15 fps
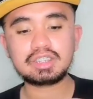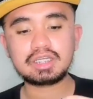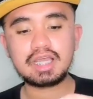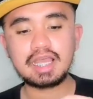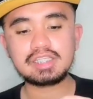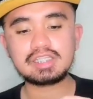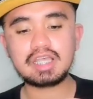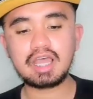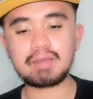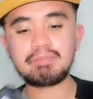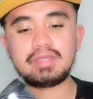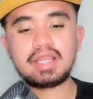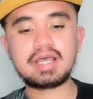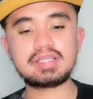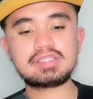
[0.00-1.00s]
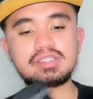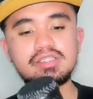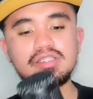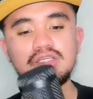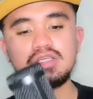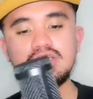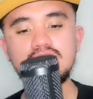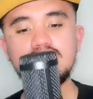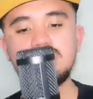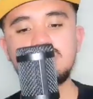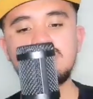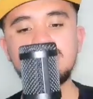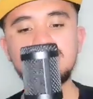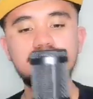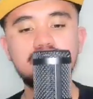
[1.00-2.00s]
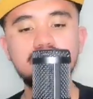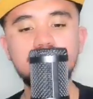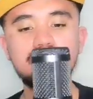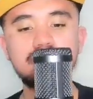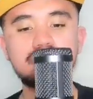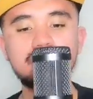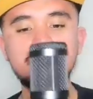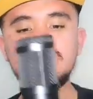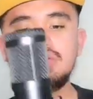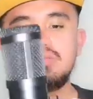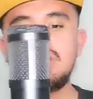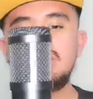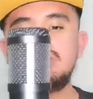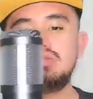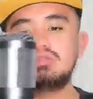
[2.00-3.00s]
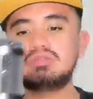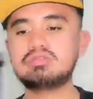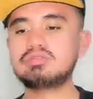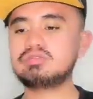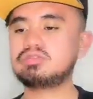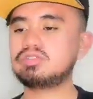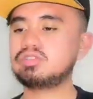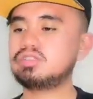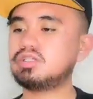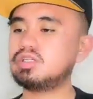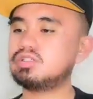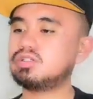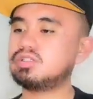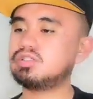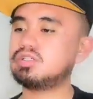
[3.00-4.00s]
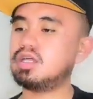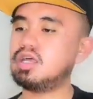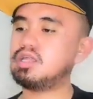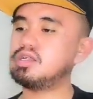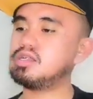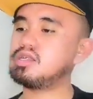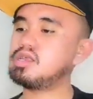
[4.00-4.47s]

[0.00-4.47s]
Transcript: guys sa Pinas. So yun o, di ba? Social.